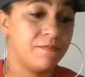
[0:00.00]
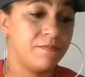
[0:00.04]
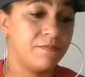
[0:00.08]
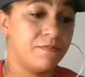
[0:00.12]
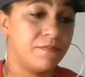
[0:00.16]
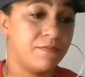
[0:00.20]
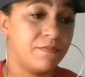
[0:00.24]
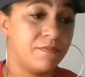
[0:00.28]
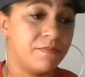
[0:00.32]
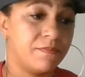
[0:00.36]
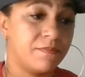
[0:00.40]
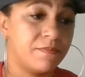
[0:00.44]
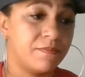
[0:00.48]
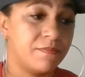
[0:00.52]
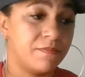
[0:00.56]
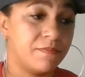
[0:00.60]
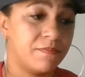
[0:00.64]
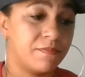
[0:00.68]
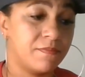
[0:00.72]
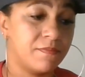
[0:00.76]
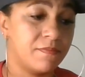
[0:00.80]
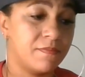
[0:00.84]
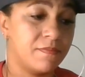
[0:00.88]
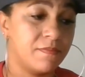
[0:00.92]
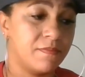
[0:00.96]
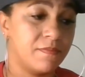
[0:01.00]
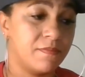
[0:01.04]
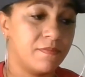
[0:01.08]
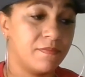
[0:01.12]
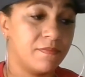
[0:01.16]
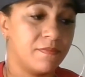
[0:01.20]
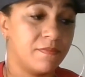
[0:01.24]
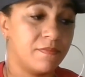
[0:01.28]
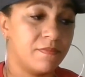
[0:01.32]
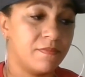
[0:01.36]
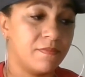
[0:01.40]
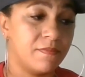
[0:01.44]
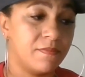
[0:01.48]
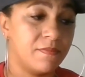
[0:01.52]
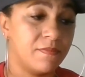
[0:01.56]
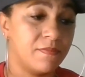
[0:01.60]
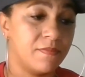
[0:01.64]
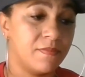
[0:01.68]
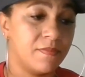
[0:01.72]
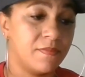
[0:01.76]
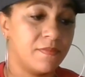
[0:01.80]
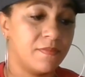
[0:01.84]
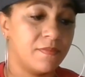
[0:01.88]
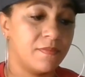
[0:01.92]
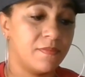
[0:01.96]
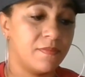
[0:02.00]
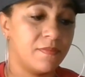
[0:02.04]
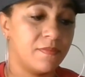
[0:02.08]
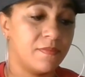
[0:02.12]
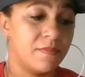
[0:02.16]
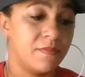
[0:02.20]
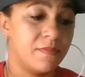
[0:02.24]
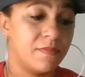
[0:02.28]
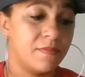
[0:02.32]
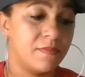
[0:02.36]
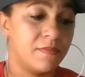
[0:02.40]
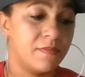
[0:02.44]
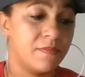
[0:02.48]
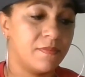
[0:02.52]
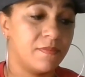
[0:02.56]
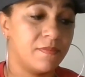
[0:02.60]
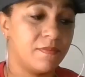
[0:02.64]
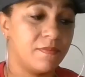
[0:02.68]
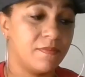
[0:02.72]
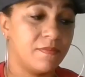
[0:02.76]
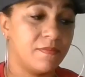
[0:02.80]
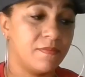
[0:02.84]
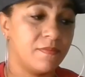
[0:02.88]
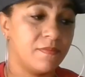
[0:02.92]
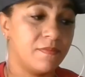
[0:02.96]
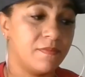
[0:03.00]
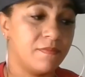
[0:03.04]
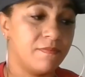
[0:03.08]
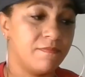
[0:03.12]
(no one is talking)